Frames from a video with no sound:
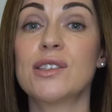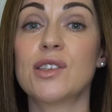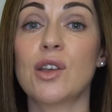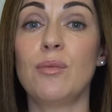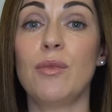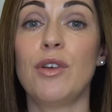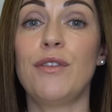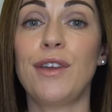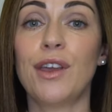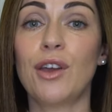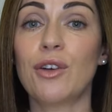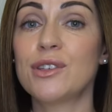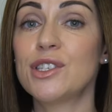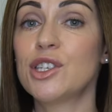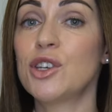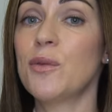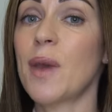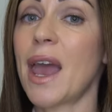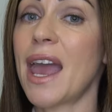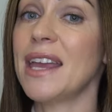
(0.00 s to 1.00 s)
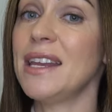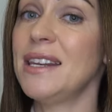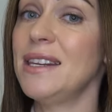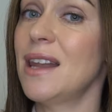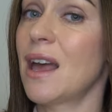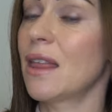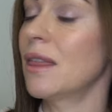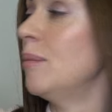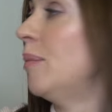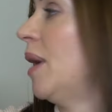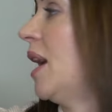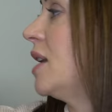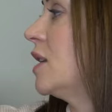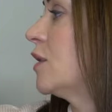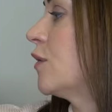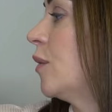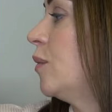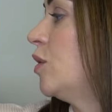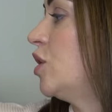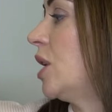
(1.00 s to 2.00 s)
So moving on to another piece
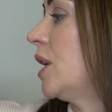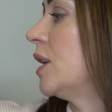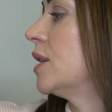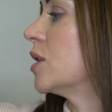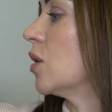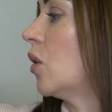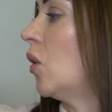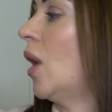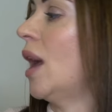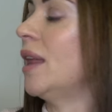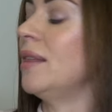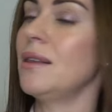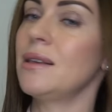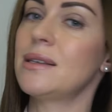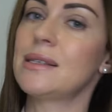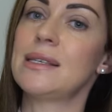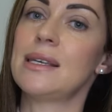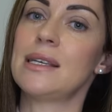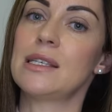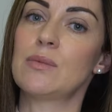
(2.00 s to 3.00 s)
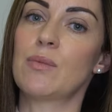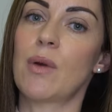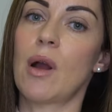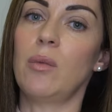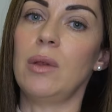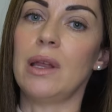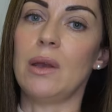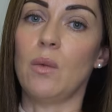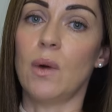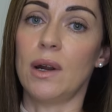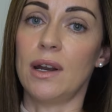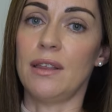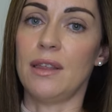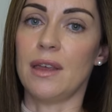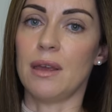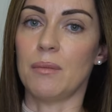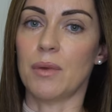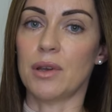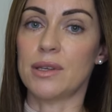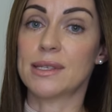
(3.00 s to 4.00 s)
from Jigsaw, and this is probably one of
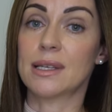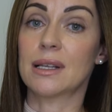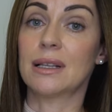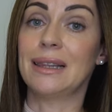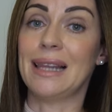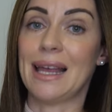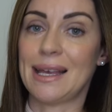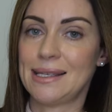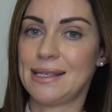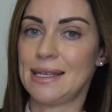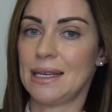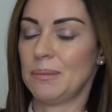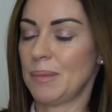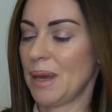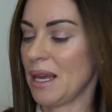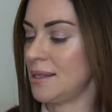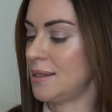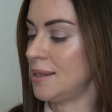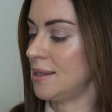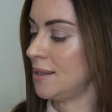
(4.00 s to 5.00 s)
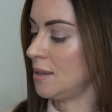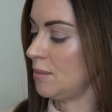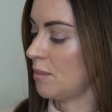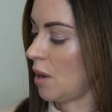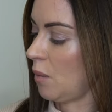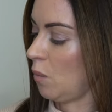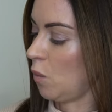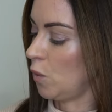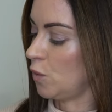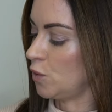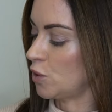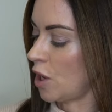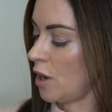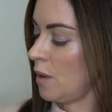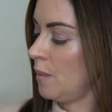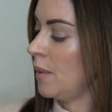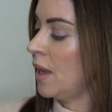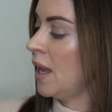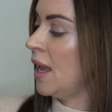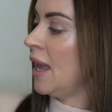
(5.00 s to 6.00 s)
the most classic pieces in my
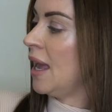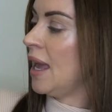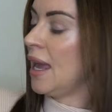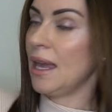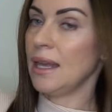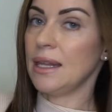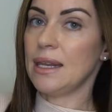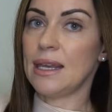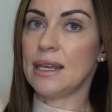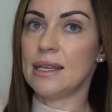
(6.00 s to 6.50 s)
wardrobe. It